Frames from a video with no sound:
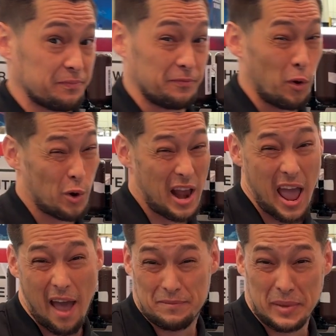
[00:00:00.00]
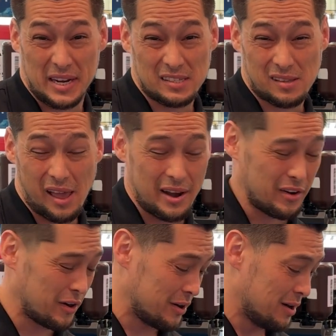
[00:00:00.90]
4.5 minutes
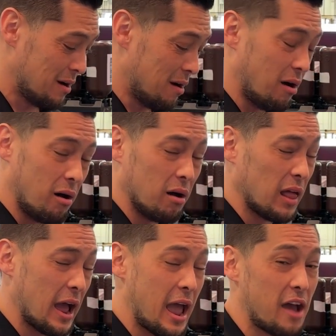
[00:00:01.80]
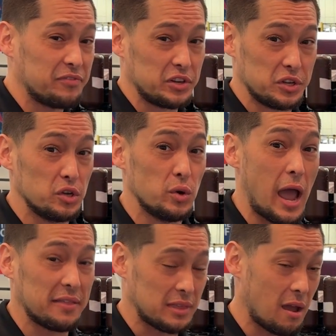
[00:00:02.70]
later, all I have to do
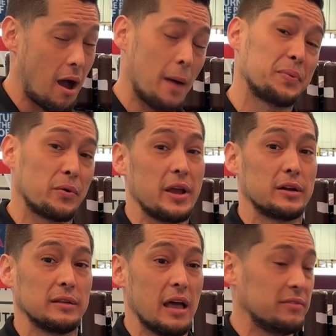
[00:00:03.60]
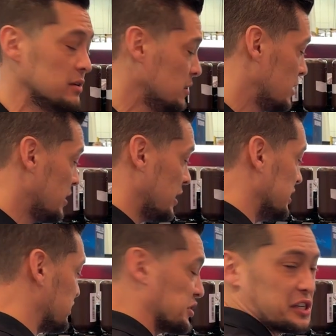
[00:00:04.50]
at the operator level
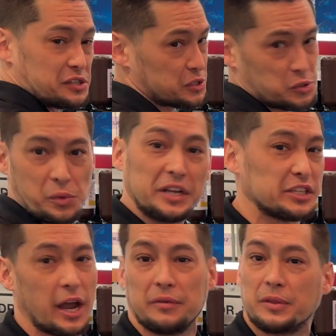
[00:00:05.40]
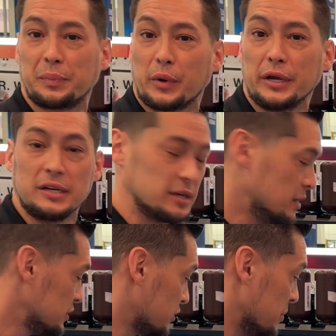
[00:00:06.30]
is just switch out the print.
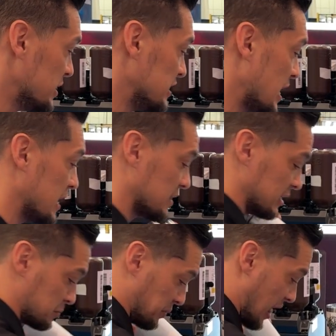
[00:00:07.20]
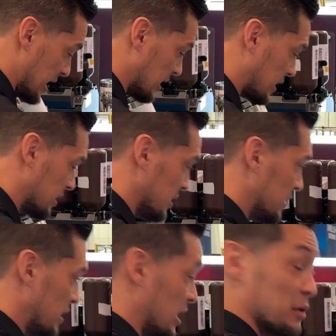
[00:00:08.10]
So I'm gonna take this blank
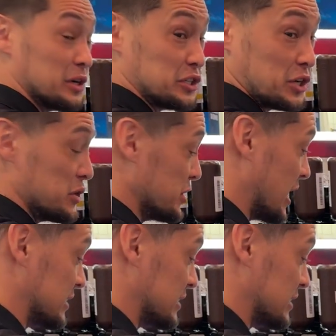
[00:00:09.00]
and I wanna show you guys